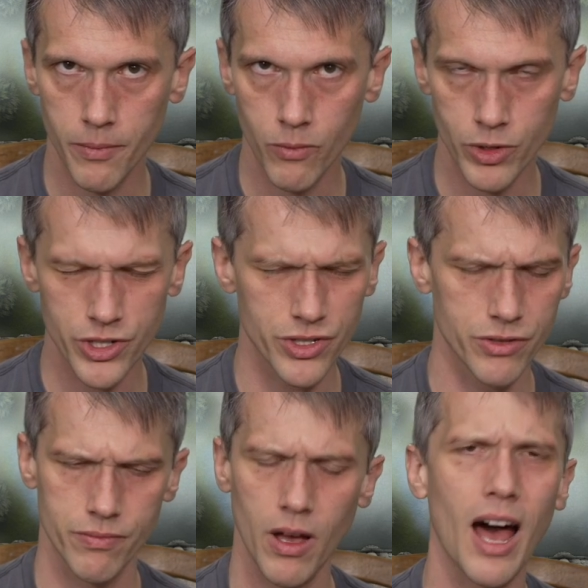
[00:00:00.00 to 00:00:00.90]
which
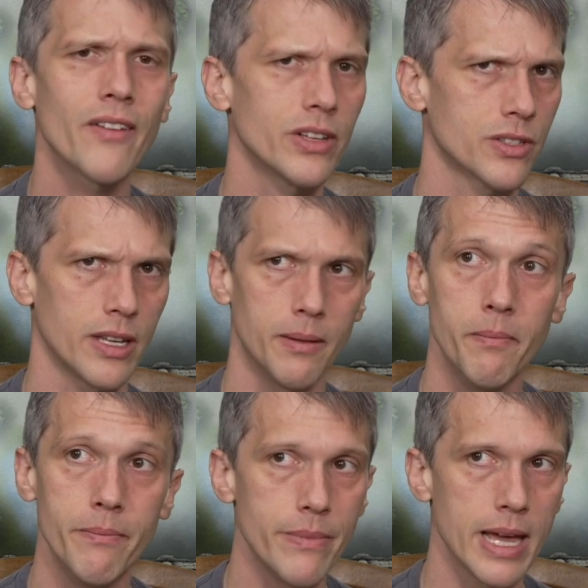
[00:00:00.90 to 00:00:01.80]
is obviously an
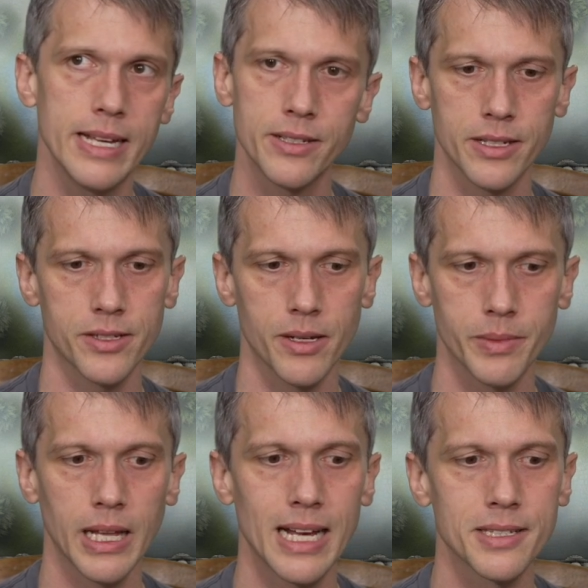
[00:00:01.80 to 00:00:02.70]
amazing
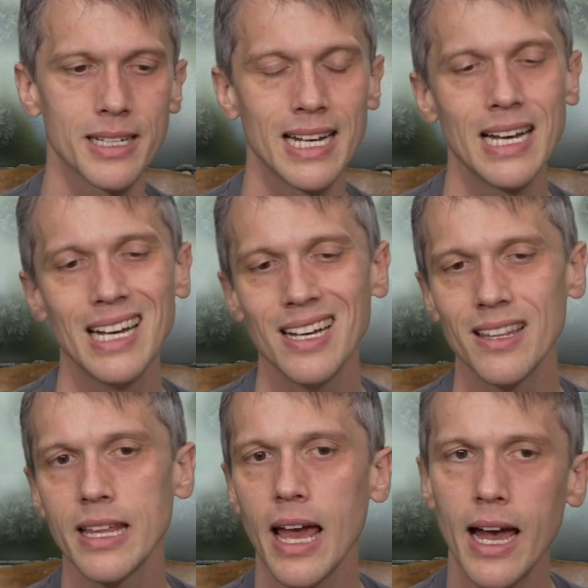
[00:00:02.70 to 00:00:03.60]
subclass,
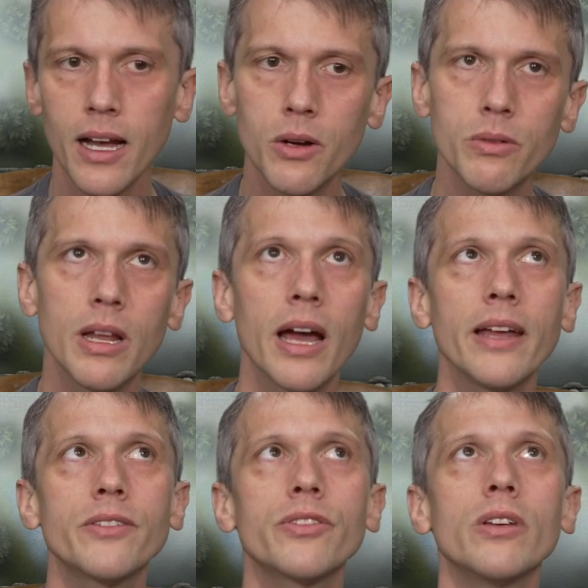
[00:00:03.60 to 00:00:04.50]
the Echo
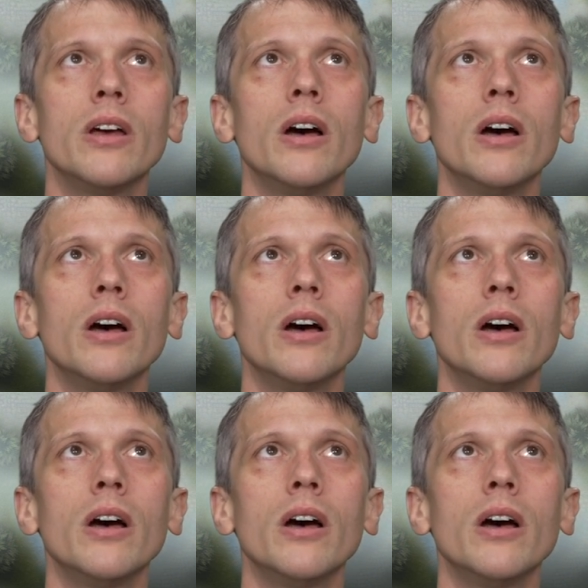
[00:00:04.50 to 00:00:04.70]
Knight,